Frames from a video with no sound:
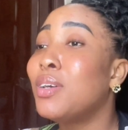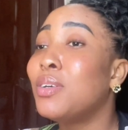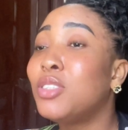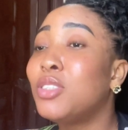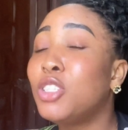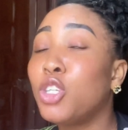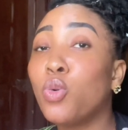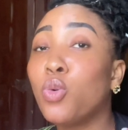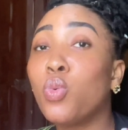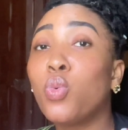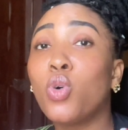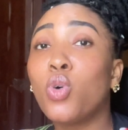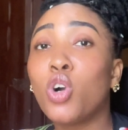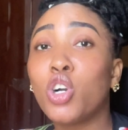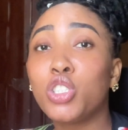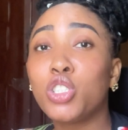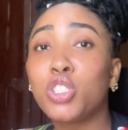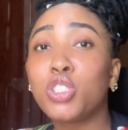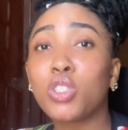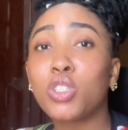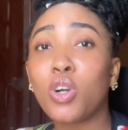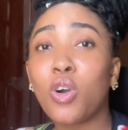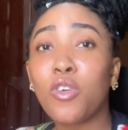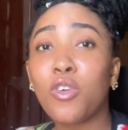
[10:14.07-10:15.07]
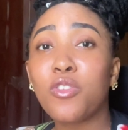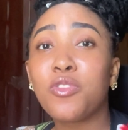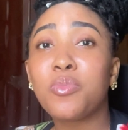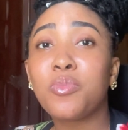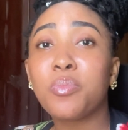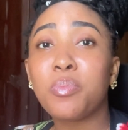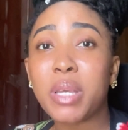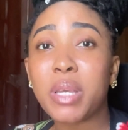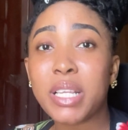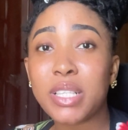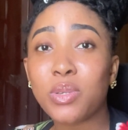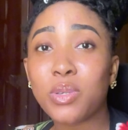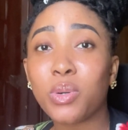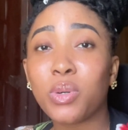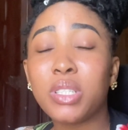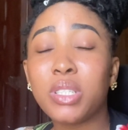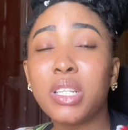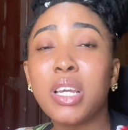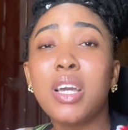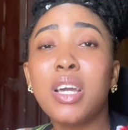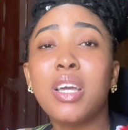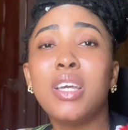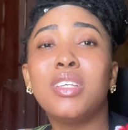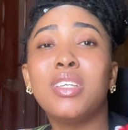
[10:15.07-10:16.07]
The wash off method,
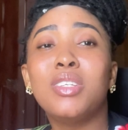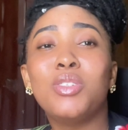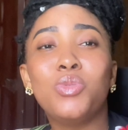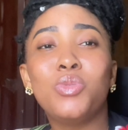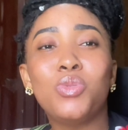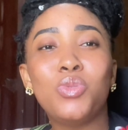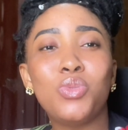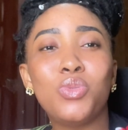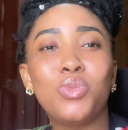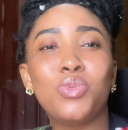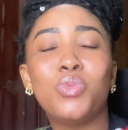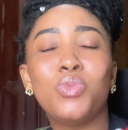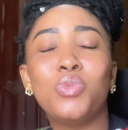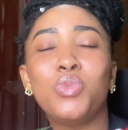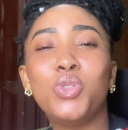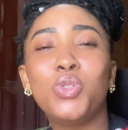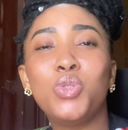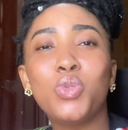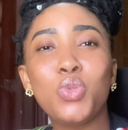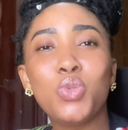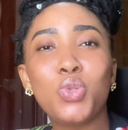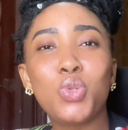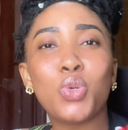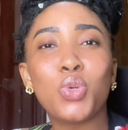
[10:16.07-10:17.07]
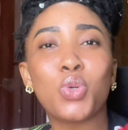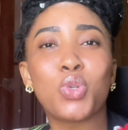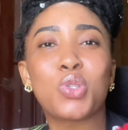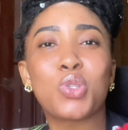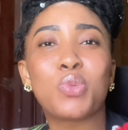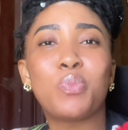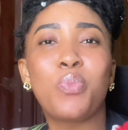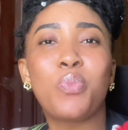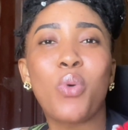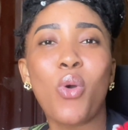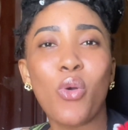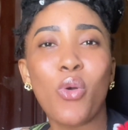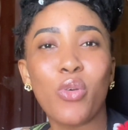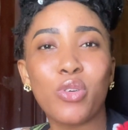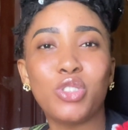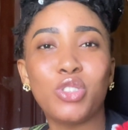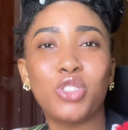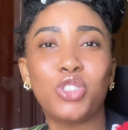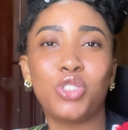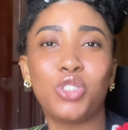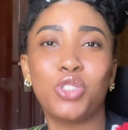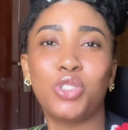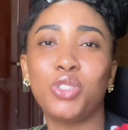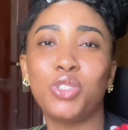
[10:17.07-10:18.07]
you use your
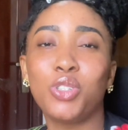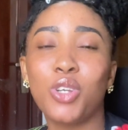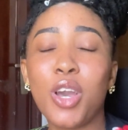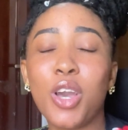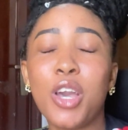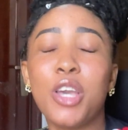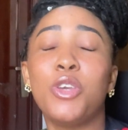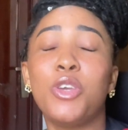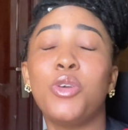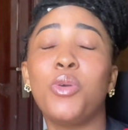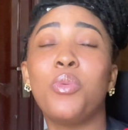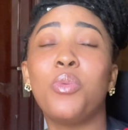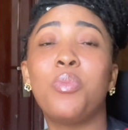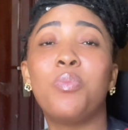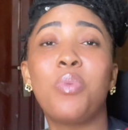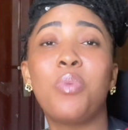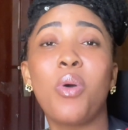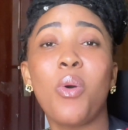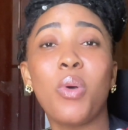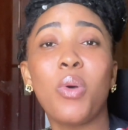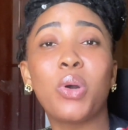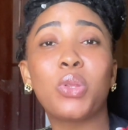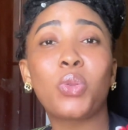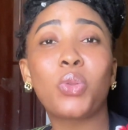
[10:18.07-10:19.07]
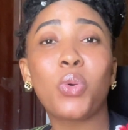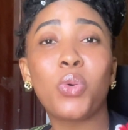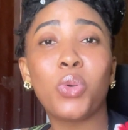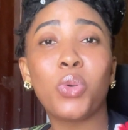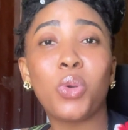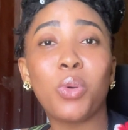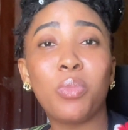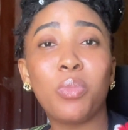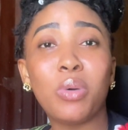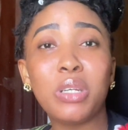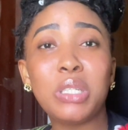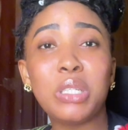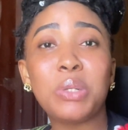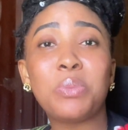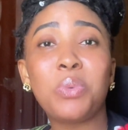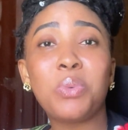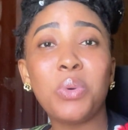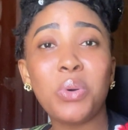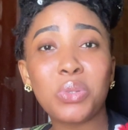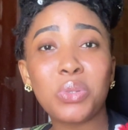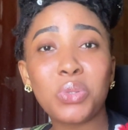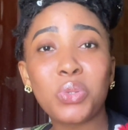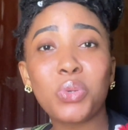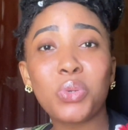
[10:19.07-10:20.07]
sponge, you pour it on your body,
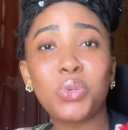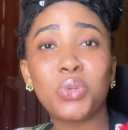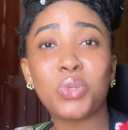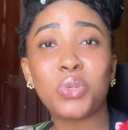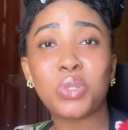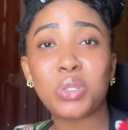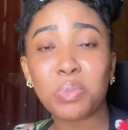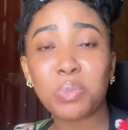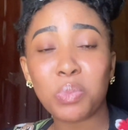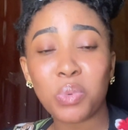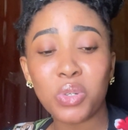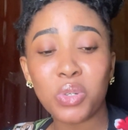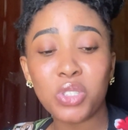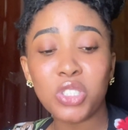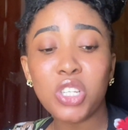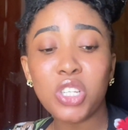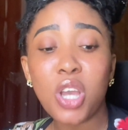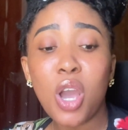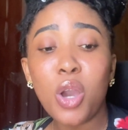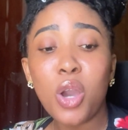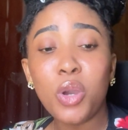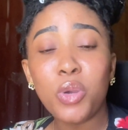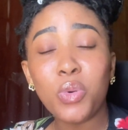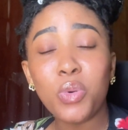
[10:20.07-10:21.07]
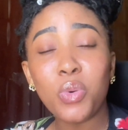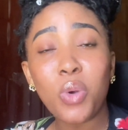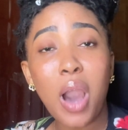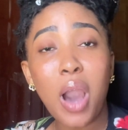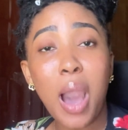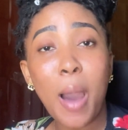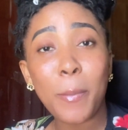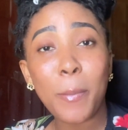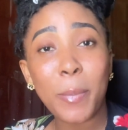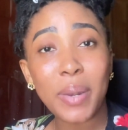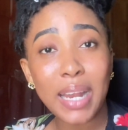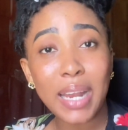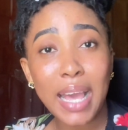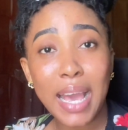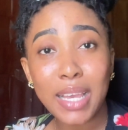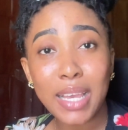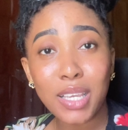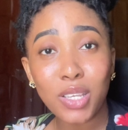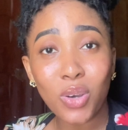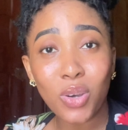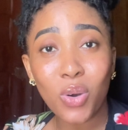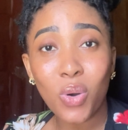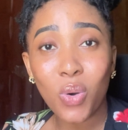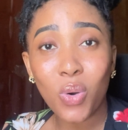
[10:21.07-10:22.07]
pour it on your sponge, you apply
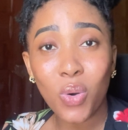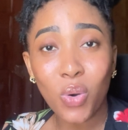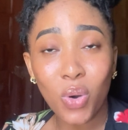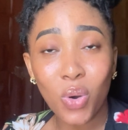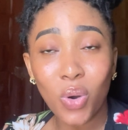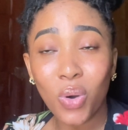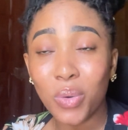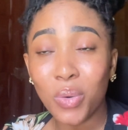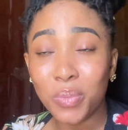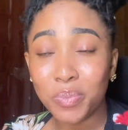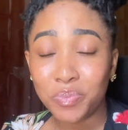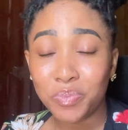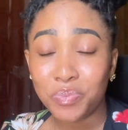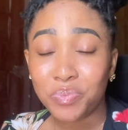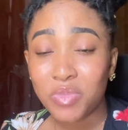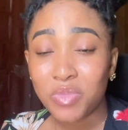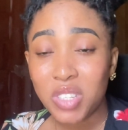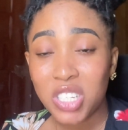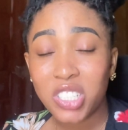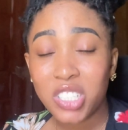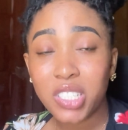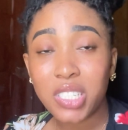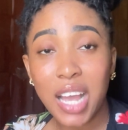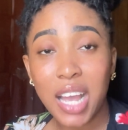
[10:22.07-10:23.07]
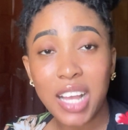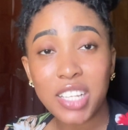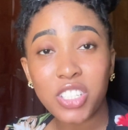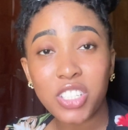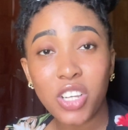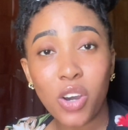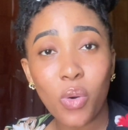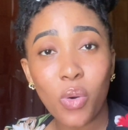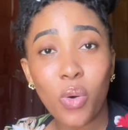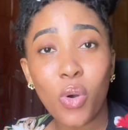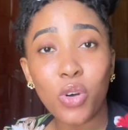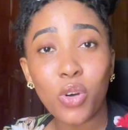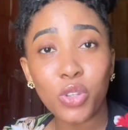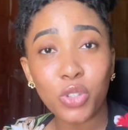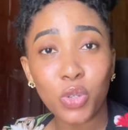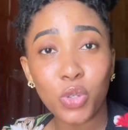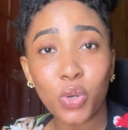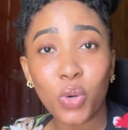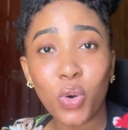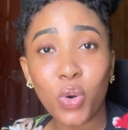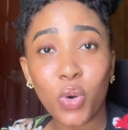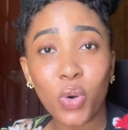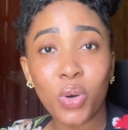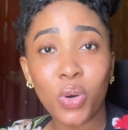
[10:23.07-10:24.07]
your shower gel on
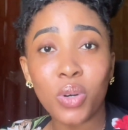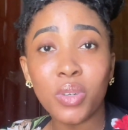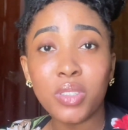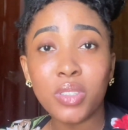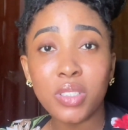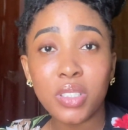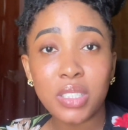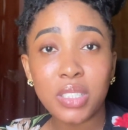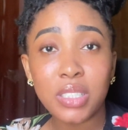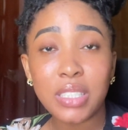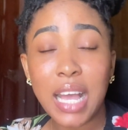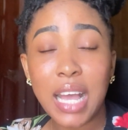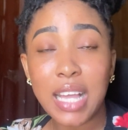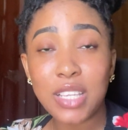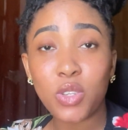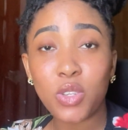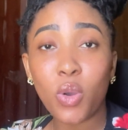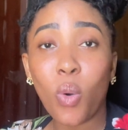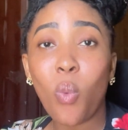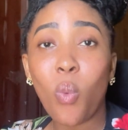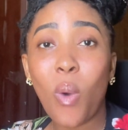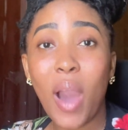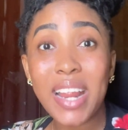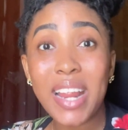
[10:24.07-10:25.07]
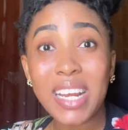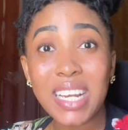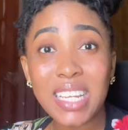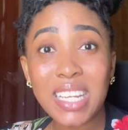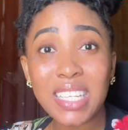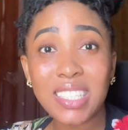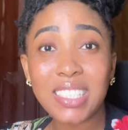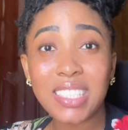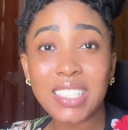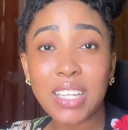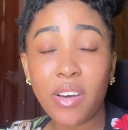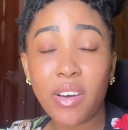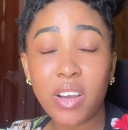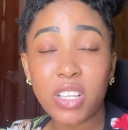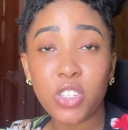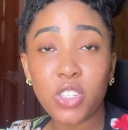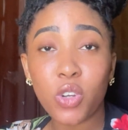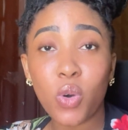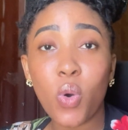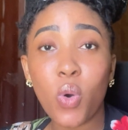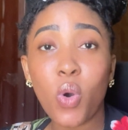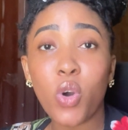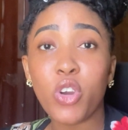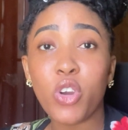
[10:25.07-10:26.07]
your, that's your whitening shower
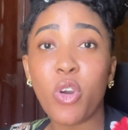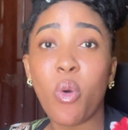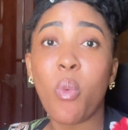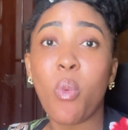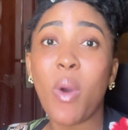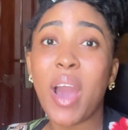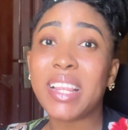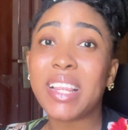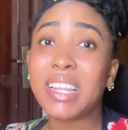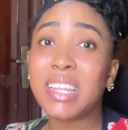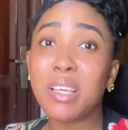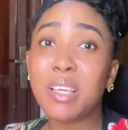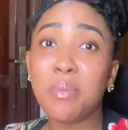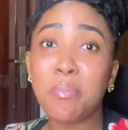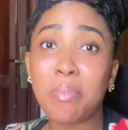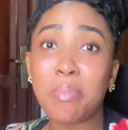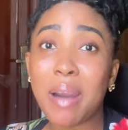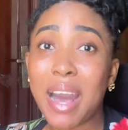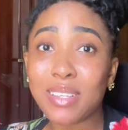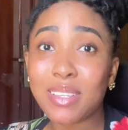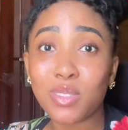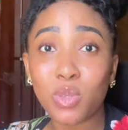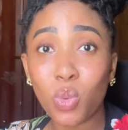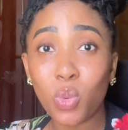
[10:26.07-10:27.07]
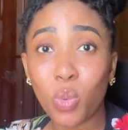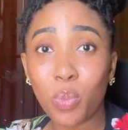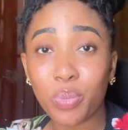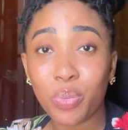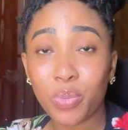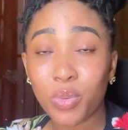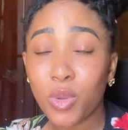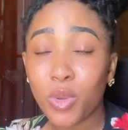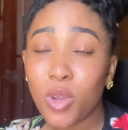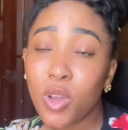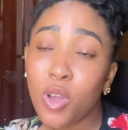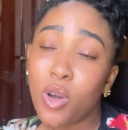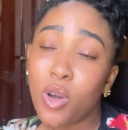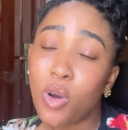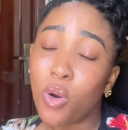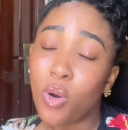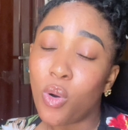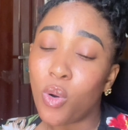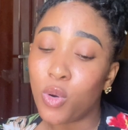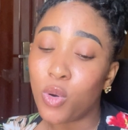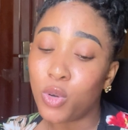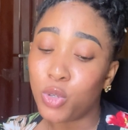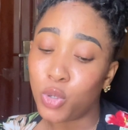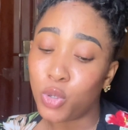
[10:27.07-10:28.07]
gel or your whitening bar soap
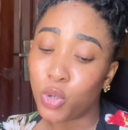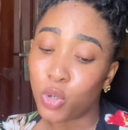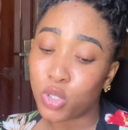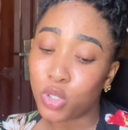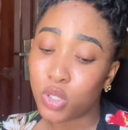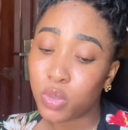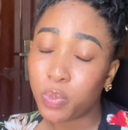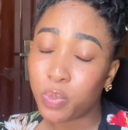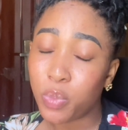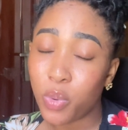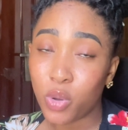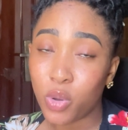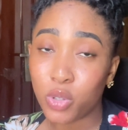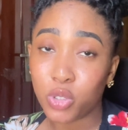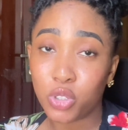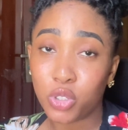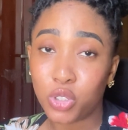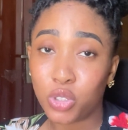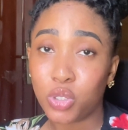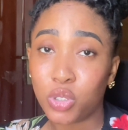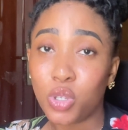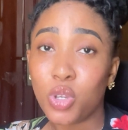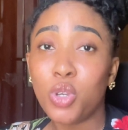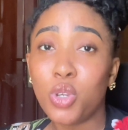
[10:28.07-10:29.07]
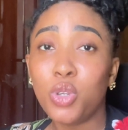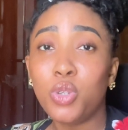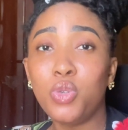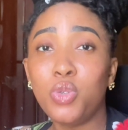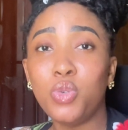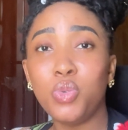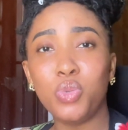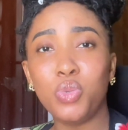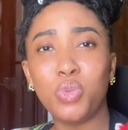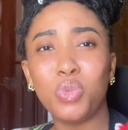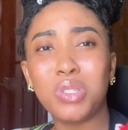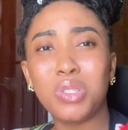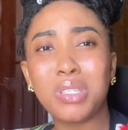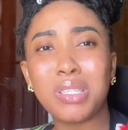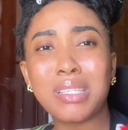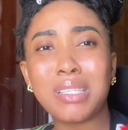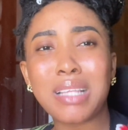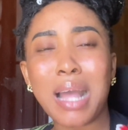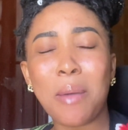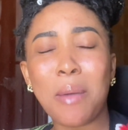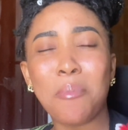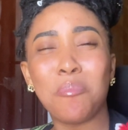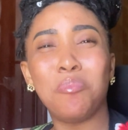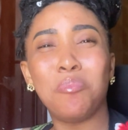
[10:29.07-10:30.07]
on your sponge. You use it
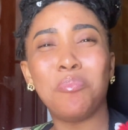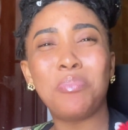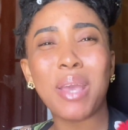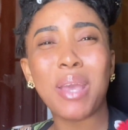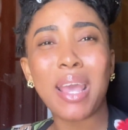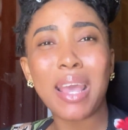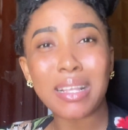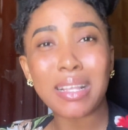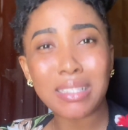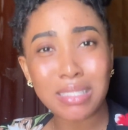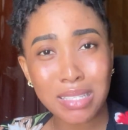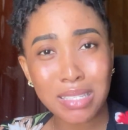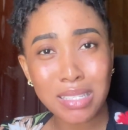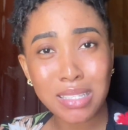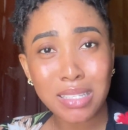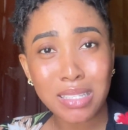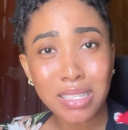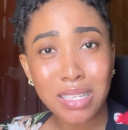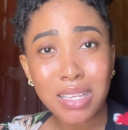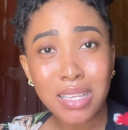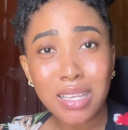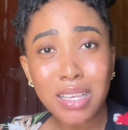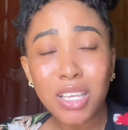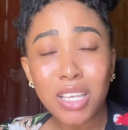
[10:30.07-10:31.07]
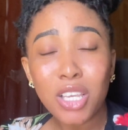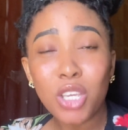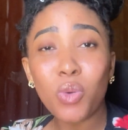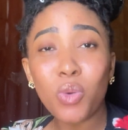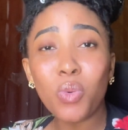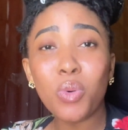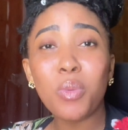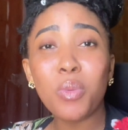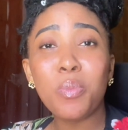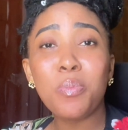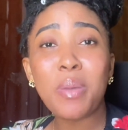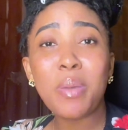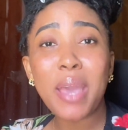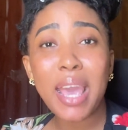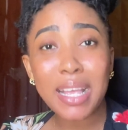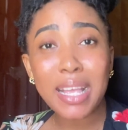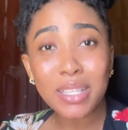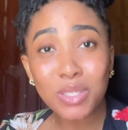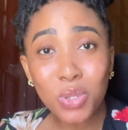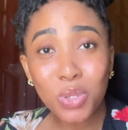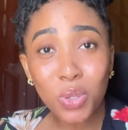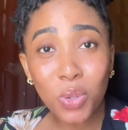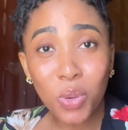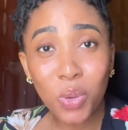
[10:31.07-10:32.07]
and bathe. You will
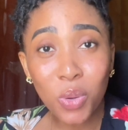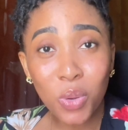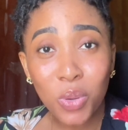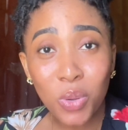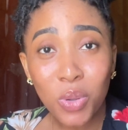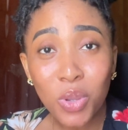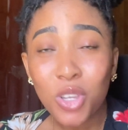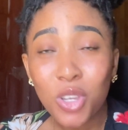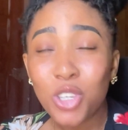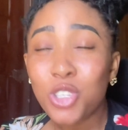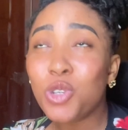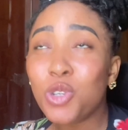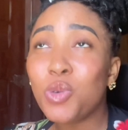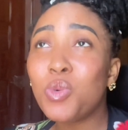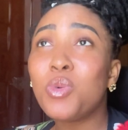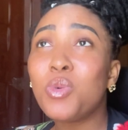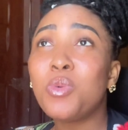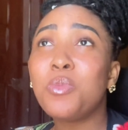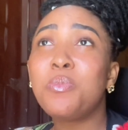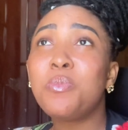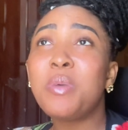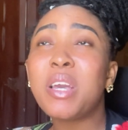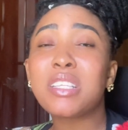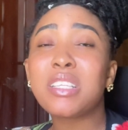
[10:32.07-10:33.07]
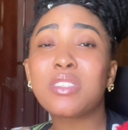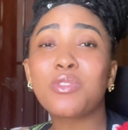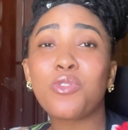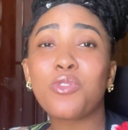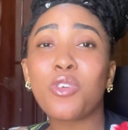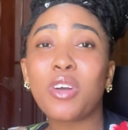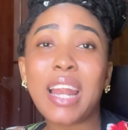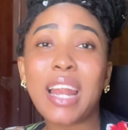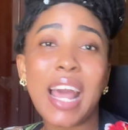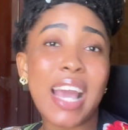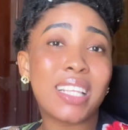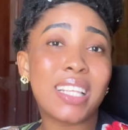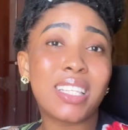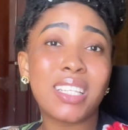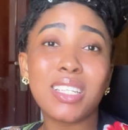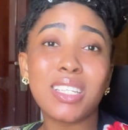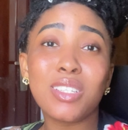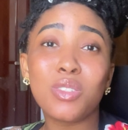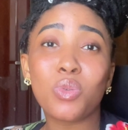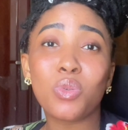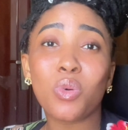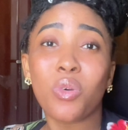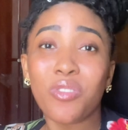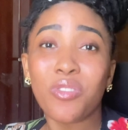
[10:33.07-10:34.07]
bathe, oh, you will bathe for like 3
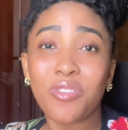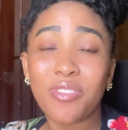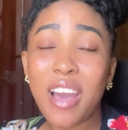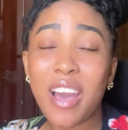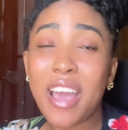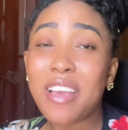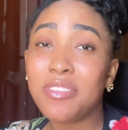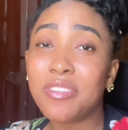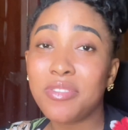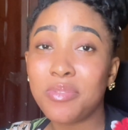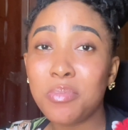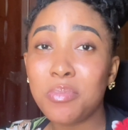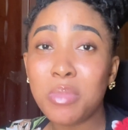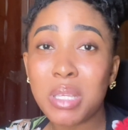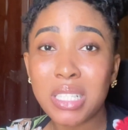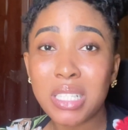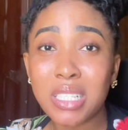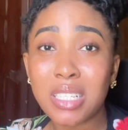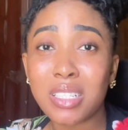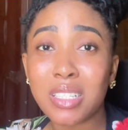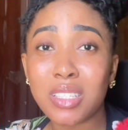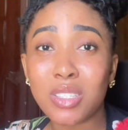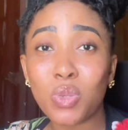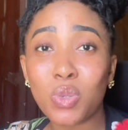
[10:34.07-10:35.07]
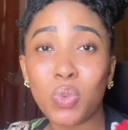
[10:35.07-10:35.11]
to 5 minutes.